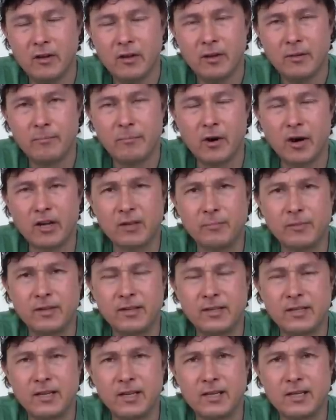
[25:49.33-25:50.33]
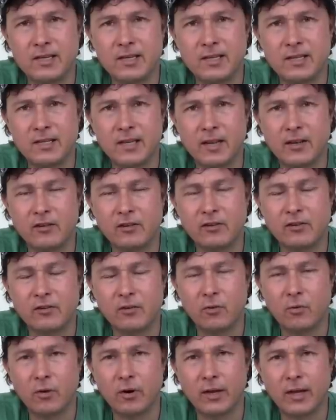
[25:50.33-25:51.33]
approximately 60 cents
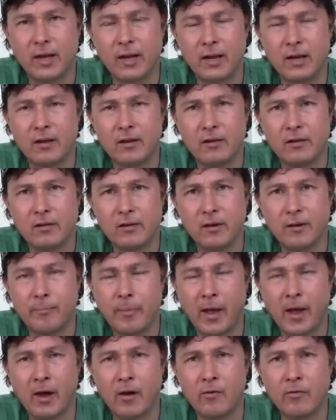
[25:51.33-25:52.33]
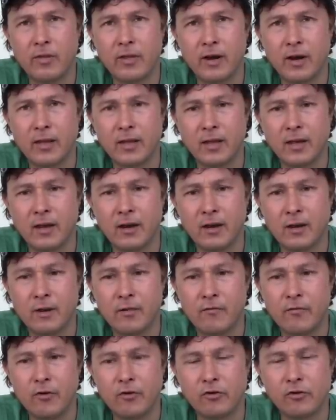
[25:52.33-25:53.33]
organic a pound that I get. And
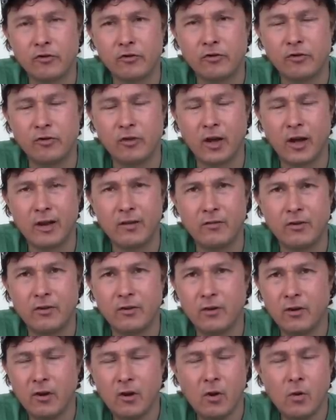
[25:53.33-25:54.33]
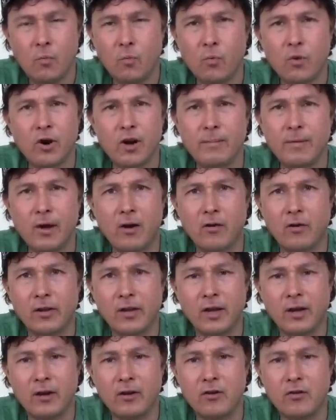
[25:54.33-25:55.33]
if you're just not even worrying about
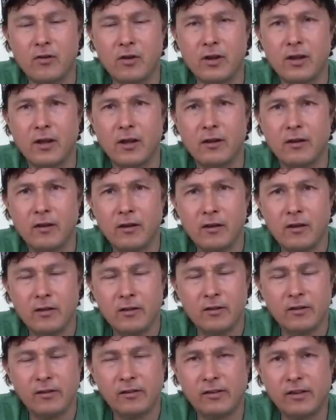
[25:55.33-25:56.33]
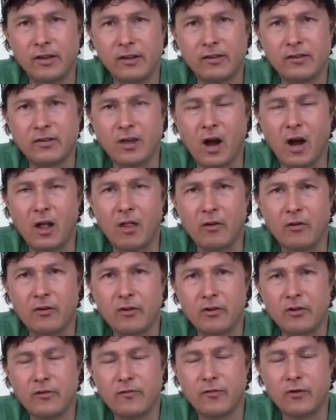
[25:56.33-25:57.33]
organic, you get six
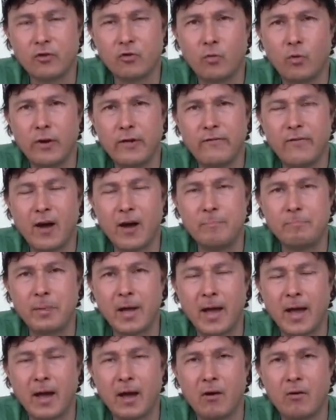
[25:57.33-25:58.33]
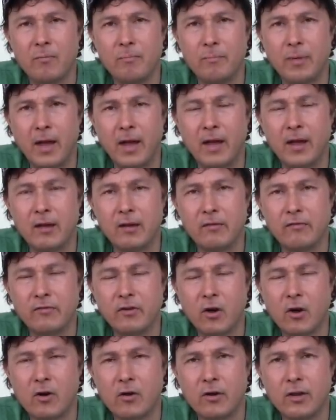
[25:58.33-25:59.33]
dollars for 25 pound bag of
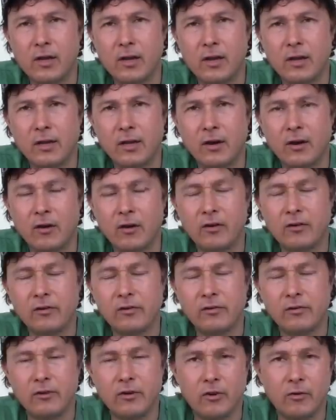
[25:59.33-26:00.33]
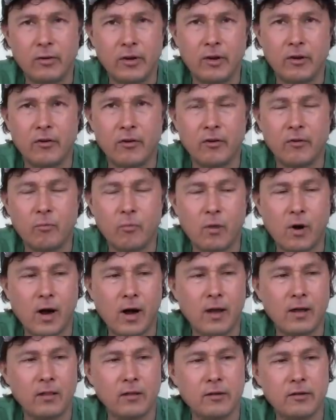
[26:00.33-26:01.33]
non-organic carrots. You know, here where
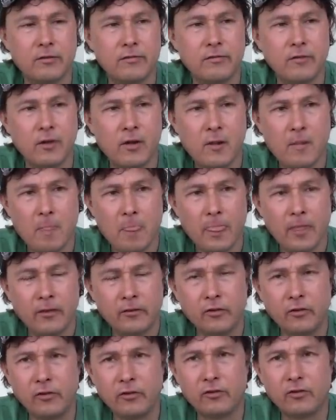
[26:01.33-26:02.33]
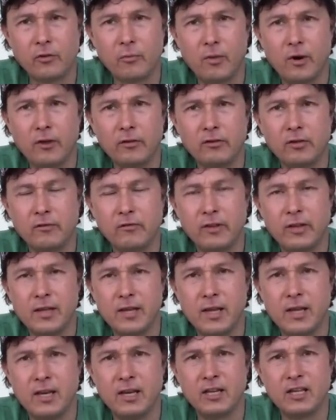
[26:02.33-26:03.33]
I live. So this is a
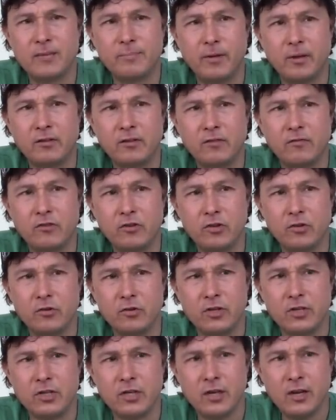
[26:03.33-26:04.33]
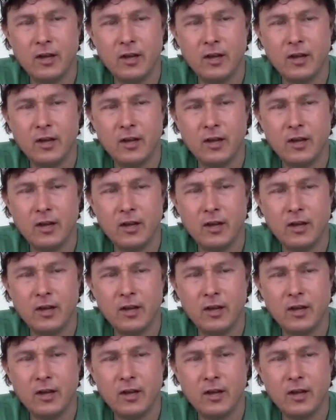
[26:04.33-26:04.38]
relatively inexpensive juice,